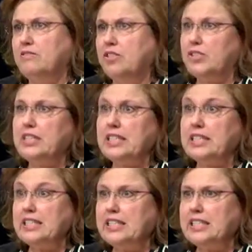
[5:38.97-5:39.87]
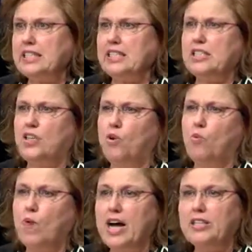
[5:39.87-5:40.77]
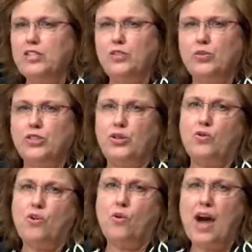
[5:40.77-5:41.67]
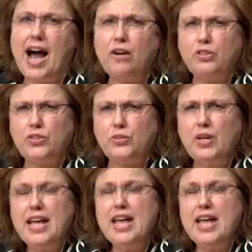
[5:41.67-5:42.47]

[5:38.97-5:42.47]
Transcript: nursing assistants don't want to or don't know how to.